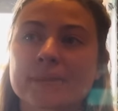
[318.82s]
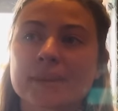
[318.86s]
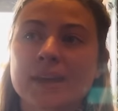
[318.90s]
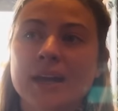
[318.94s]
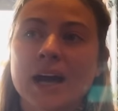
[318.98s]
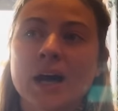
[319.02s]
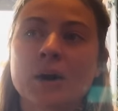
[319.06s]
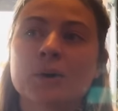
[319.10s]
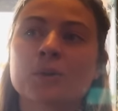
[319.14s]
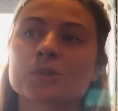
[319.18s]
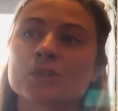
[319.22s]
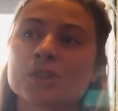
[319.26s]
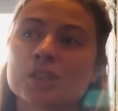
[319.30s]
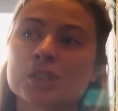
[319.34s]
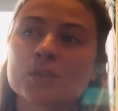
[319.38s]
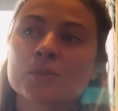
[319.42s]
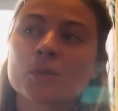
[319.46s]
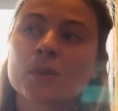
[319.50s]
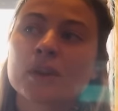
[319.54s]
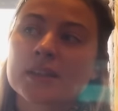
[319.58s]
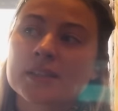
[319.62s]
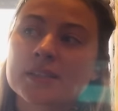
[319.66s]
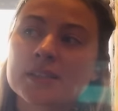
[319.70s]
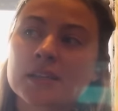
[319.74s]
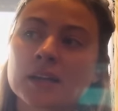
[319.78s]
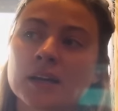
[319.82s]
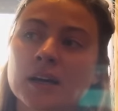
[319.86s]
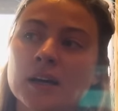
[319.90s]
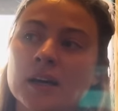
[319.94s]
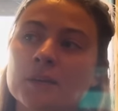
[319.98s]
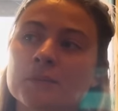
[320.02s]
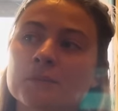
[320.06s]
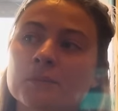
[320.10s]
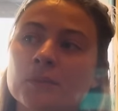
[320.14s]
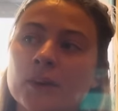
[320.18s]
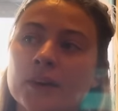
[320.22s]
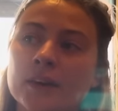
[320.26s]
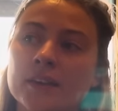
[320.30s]
I just wanted to
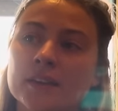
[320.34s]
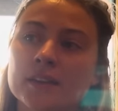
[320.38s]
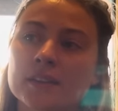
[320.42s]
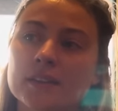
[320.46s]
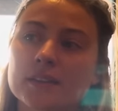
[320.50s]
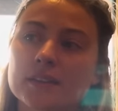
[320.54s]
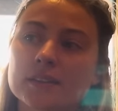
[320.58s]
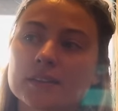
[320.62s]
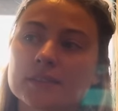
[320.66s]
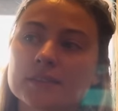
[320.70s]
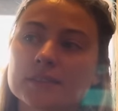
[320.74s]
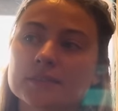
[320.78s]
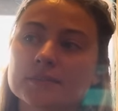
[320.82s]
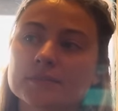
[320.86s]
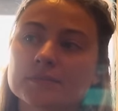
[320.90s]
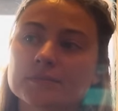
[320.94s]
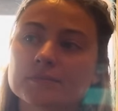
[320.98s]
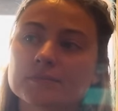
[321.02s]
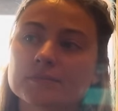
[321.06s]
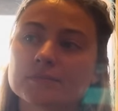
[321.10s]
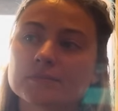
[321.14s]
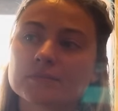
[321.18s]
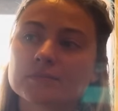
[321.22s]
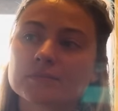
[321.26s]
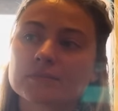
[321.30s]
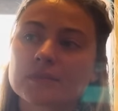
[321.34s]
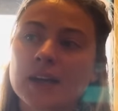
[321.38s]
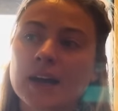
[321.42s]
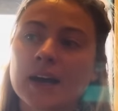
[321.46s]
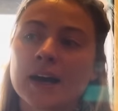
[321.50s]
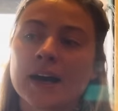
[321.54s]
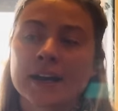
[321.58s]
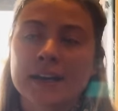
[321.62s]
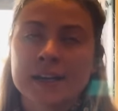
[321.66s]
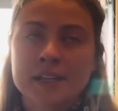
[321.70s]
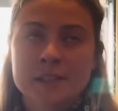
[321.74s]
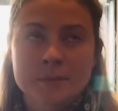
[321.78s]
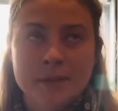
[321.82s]
come with, I
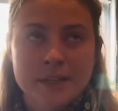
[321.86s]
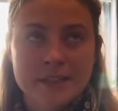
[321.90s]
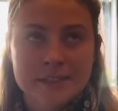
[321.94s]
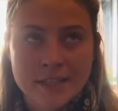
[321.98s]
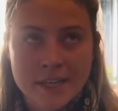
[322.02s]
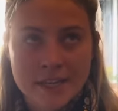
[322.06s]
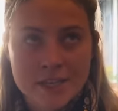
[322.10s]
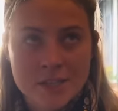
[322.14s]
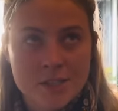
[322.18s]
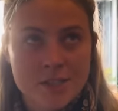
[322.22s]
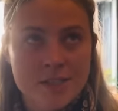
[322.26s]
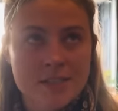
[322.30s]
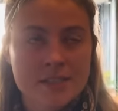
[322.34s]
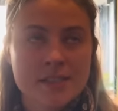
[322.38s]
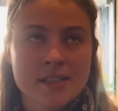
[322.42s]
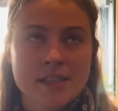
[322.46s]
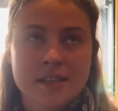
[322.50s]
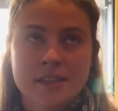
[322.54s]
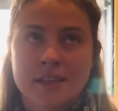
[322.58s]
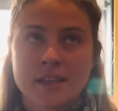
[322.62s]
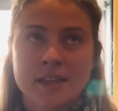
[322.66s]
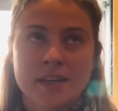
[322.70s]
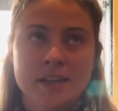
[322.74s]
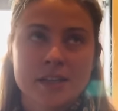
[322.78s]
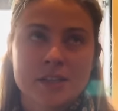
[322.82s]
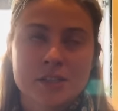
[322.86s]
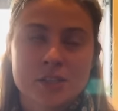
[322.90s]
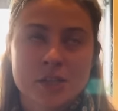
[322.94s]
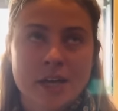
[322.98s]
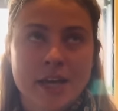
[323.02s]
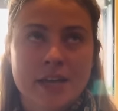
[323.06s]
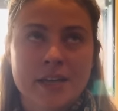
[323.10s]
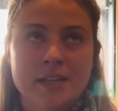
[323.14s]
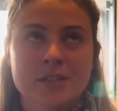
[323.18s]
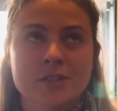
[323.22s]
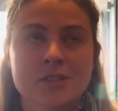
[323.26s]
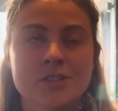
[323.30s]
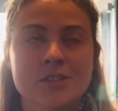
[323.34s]
had expectations and then it
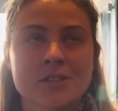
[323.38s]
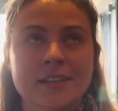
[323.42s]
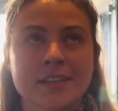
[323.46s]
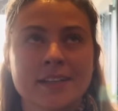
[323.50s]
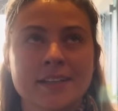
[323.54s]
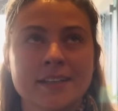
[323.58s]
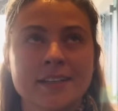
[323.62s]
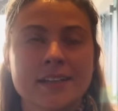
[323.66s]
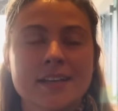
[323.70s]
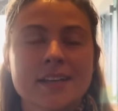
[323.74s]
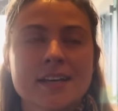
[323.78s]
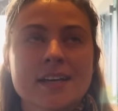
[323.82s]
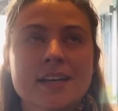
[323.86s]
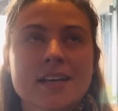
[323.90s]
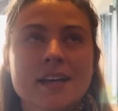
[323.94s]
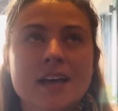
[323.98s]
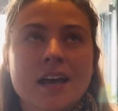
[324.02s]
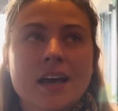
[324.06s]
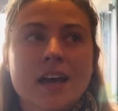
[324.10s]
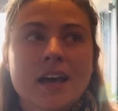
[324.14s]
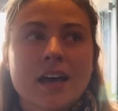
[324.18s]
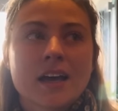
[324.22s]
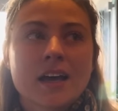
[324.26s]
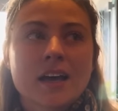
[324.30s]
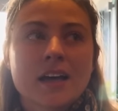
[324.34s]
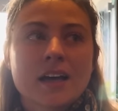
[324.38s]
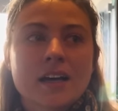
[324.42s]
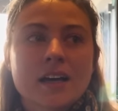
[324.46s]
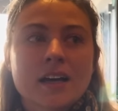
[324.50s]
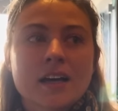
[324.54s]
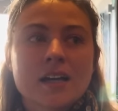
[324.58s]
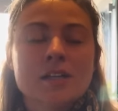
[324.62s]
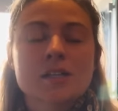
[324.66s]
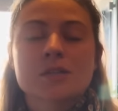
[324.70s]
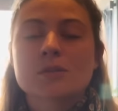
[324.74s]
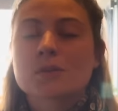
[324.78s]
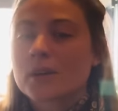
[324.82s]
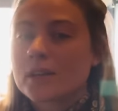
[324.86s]
changed, and
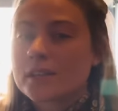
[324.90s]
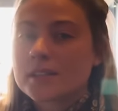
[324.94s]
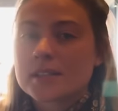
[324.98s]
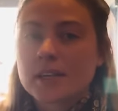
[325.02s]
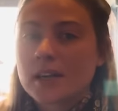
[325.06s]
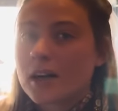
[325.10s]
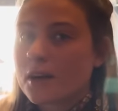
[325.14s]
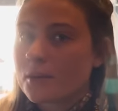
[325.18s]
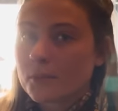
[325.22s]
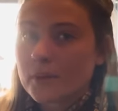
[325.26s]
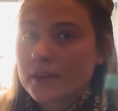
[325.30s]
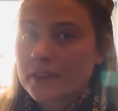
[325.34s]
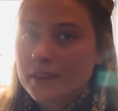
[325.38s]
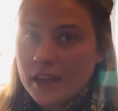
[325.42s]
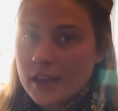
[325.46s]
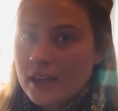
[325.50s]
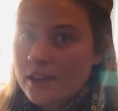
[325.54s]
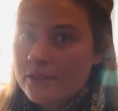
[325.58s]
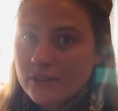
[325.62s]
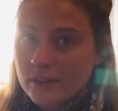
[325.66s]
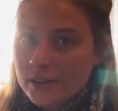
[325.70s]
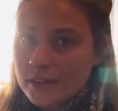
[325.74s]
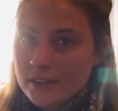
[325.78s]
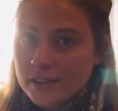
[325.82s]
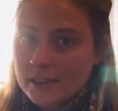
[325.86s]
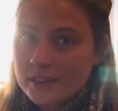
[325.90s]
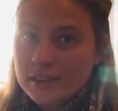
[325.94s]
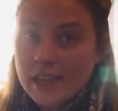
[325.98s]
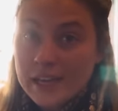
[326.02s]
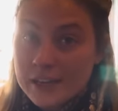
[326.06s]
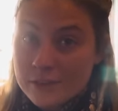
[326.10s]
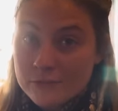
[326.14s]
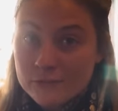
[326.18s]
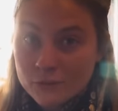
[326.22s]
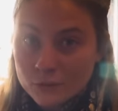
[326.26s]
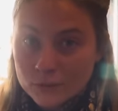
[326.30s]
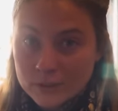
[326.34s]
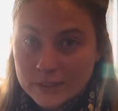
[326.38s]
I just wanted to come with
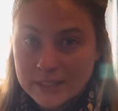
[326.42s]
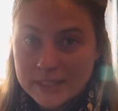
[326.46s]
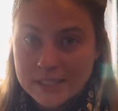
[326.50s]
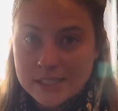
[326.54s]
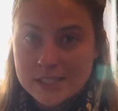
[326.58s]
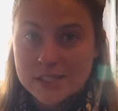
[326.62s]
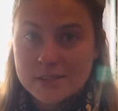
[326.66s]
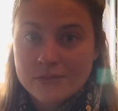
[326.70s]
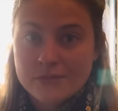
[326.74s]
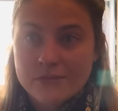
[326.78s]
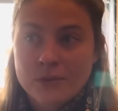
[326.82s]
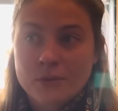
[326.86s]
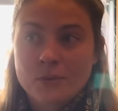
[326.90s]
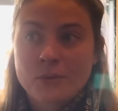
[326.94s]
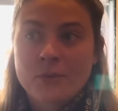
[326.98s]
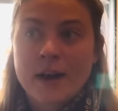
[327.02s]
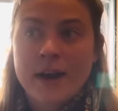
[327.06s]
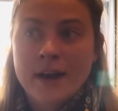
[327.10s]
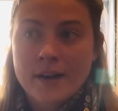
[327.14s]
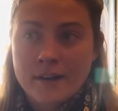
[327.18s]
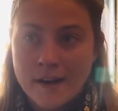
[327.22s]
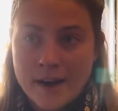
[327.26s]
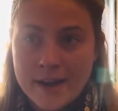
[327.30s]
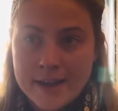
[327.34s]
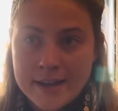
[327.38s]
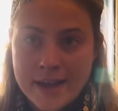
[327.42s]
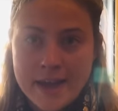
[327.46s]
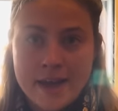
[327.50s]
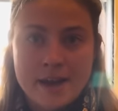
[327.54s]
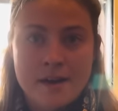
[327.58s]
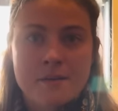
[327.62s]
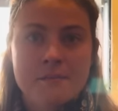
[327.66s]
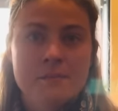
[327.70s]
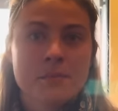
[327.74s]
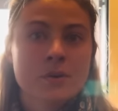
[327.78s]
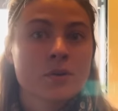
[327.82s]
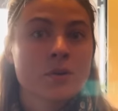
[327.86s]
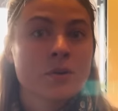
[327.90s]
thankfulness for where I
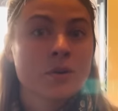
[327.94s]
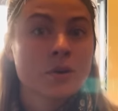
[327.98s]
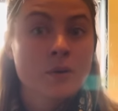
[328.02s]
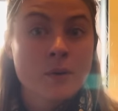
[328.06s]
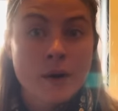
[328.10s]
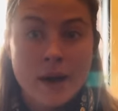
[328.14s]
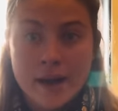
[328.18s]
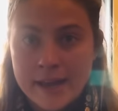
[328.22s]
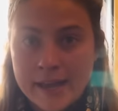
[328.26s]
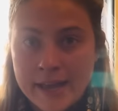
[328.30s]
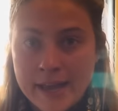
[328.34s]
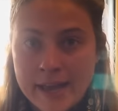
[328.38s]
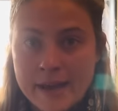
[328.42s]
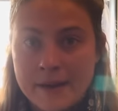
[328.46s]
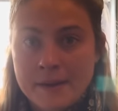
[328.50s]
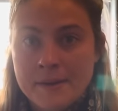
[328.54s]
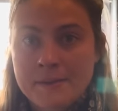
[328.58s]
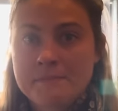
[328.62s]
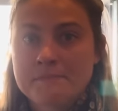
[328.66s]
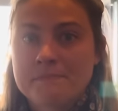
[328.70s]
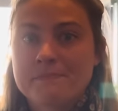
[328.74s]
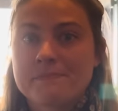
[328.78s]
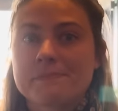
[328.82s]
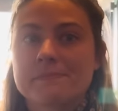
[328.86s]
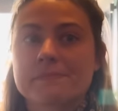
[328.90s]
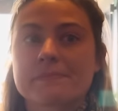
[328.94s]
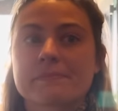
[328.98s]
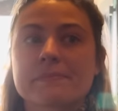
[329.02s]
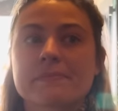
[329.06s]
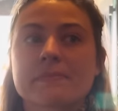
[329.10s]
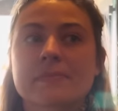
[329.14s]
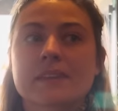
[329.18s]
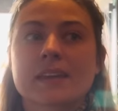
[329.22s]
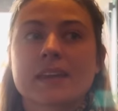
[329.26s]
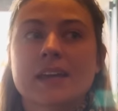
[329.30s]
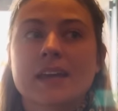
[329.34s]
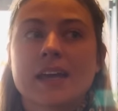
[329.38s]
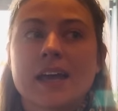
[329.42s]
am, who I am,
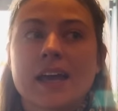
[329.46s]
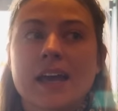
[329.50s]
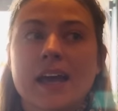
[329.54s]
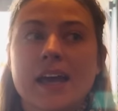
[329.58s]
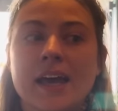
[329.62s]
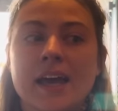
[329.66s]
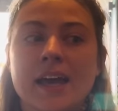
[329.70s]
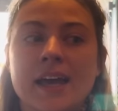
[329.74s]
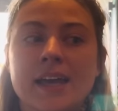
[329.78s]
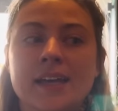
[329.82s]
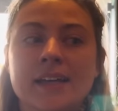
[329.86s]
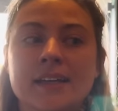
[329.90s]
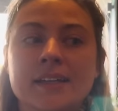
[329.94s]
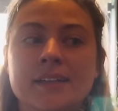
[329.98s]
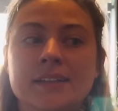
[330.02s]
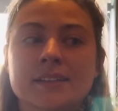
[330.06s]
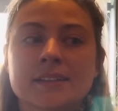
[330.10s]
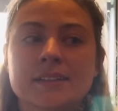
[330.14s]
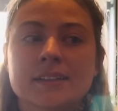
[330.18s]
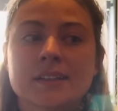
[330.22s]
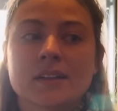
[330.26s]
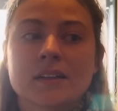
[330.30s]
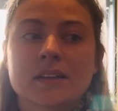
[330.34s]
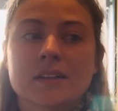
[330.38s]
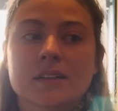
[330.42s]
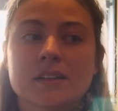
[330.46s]
and